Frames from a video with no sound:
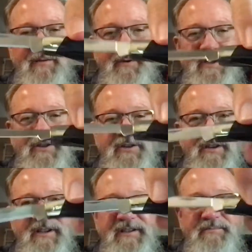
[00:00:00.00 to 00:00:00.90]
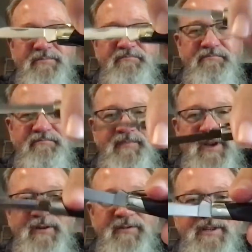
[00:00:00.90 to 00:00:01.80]
which is
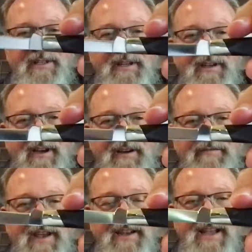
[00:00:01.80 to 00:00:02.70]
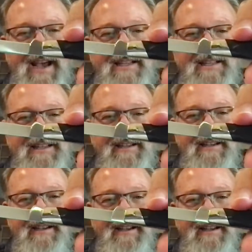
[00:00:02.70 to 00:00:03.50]
just a fantastic